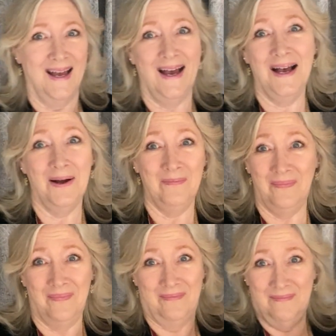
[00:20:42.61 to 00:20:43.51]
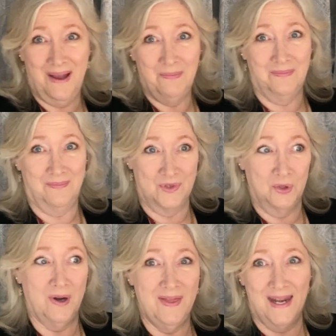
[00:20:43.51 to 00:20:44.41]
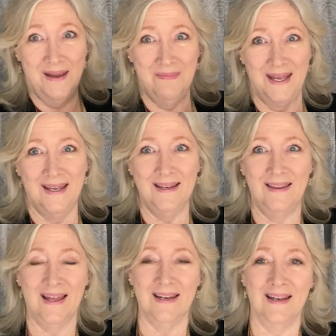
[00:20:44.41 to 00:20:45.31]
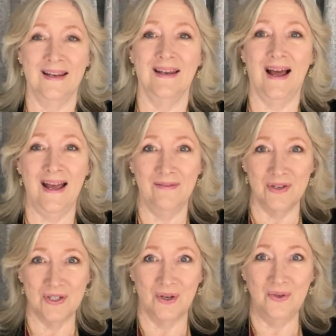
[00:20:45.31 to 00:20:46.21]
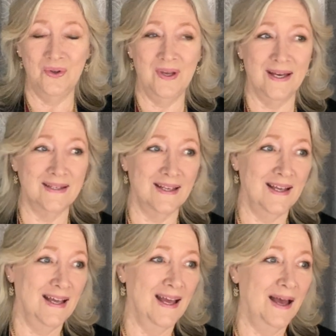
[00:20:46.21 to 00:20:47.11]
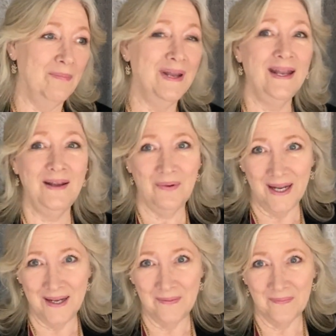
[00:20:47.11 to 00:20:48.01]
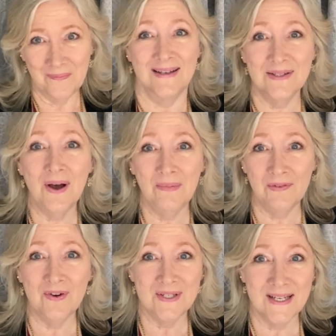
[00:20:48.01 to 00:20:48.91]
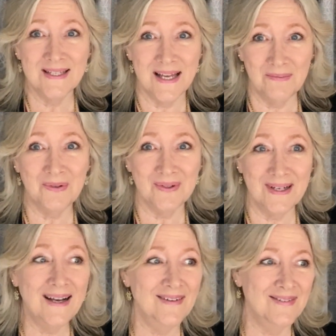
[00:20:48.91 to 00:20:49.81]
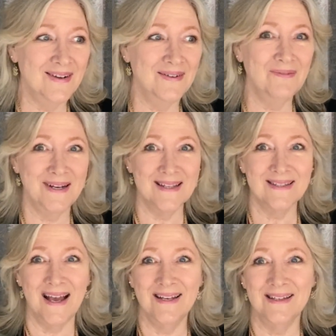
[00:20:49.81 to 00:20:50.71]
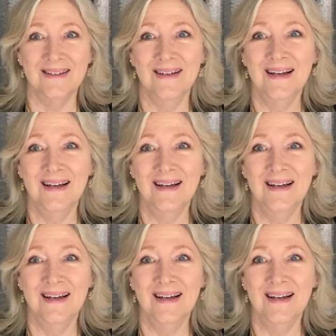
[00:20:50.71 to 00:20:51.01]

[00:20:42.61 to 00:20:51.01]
My jewelry that I made that I haven't shown you yet. But anyway, so I'm the first example of what it's like to,